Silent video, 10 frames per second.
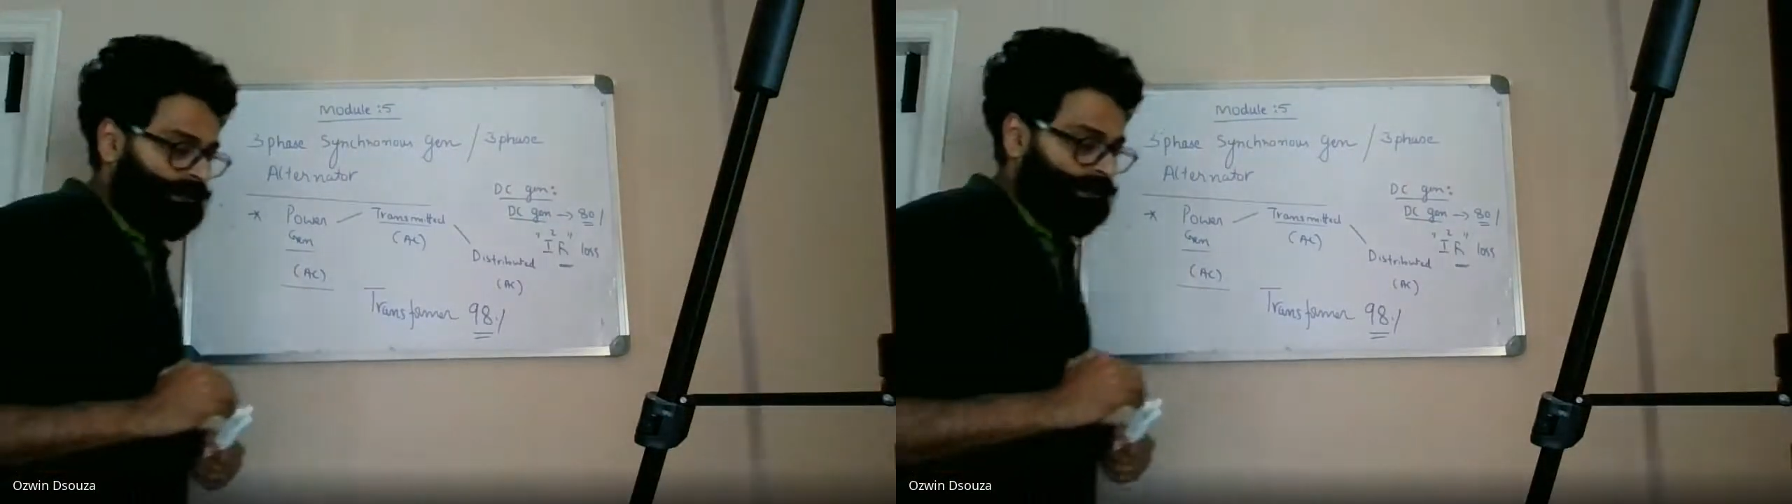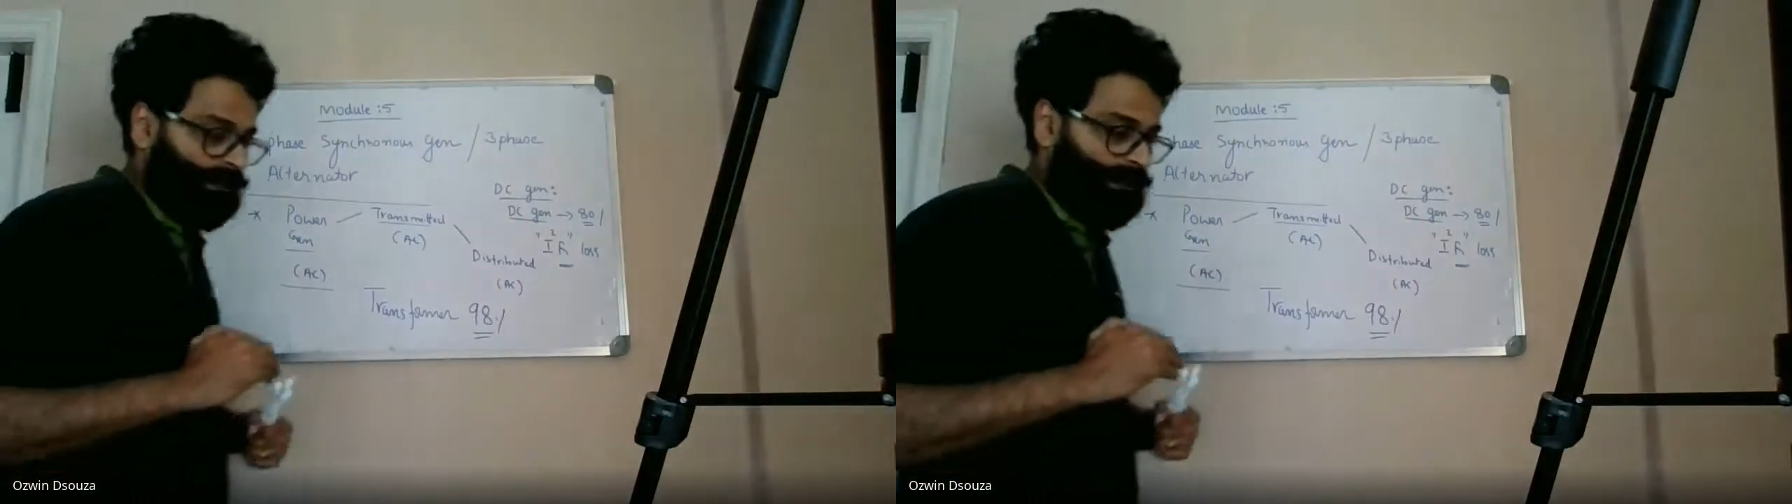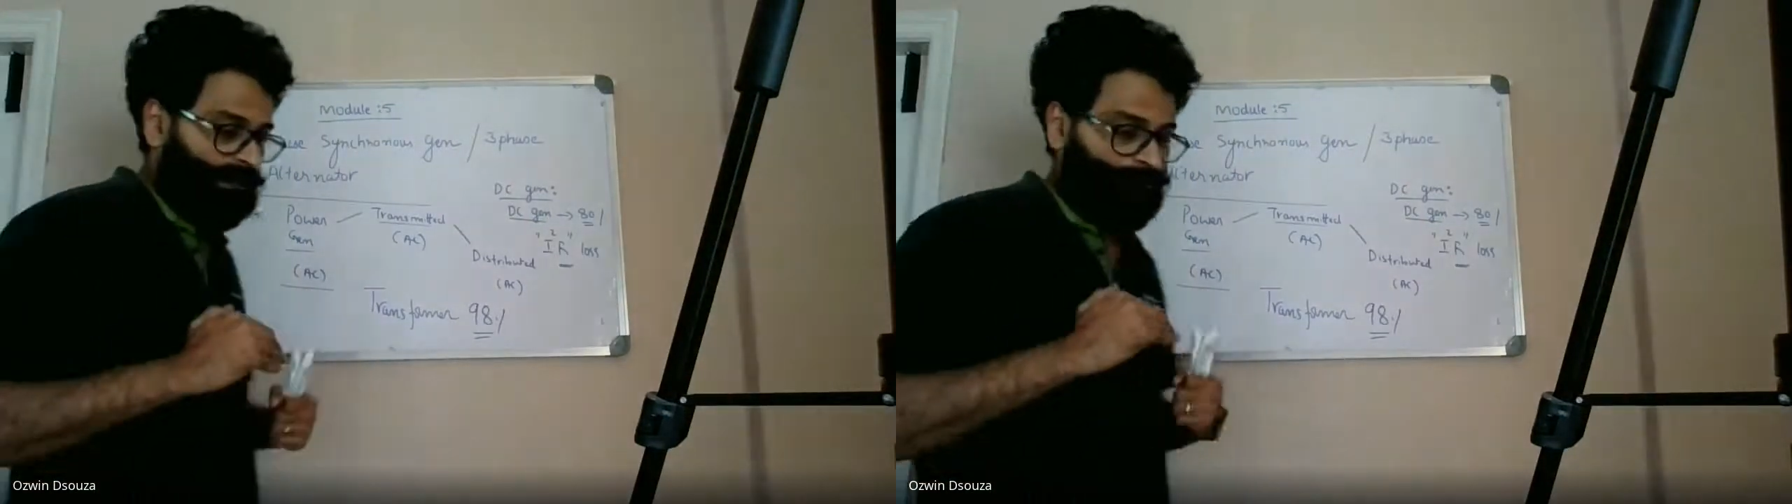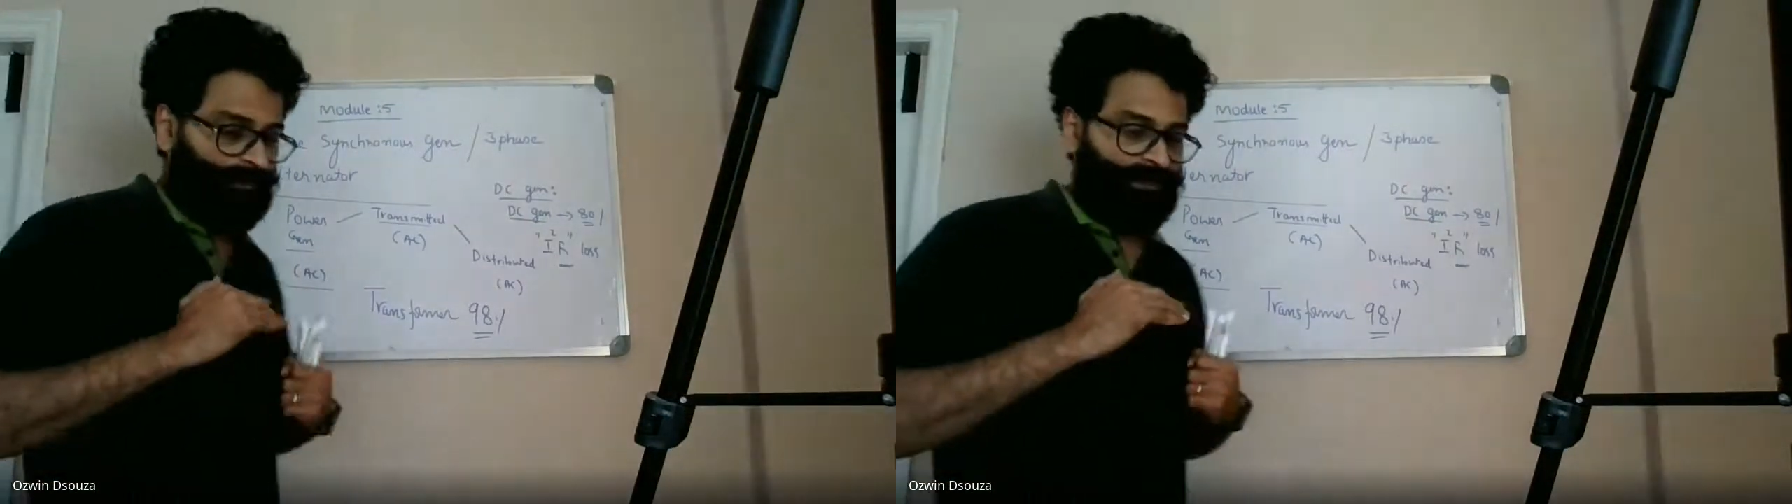uh,